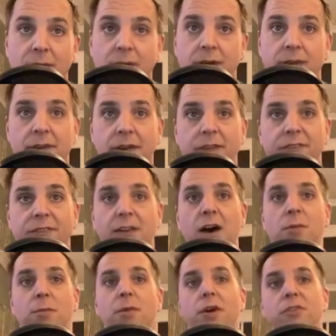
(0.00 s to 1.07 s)
Nice
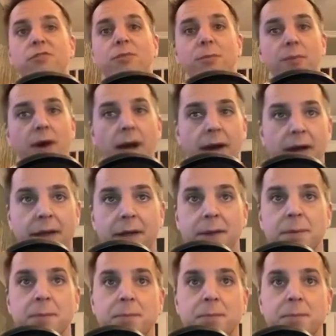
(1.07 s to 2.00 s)
down brush from Brian.